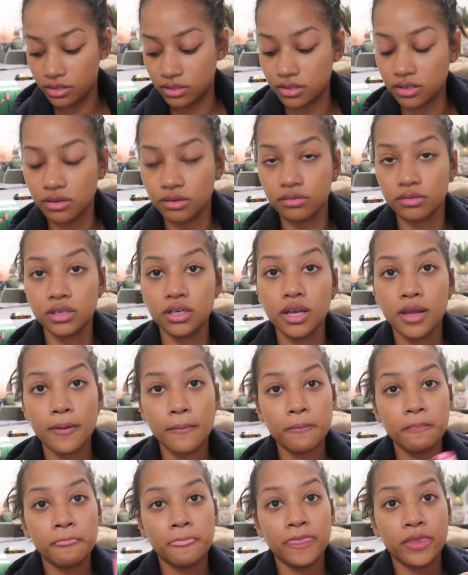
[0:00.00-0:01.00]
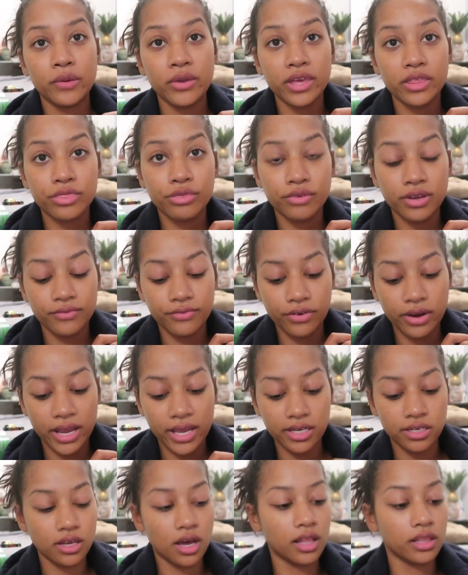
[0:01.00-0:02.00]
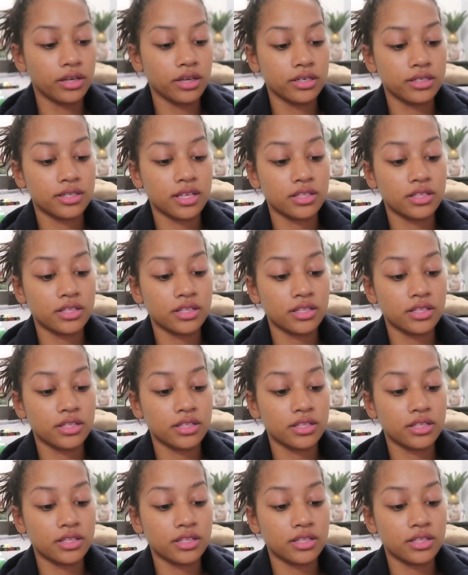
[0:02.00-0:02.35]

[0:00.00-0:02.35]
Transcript: So you get three for $8.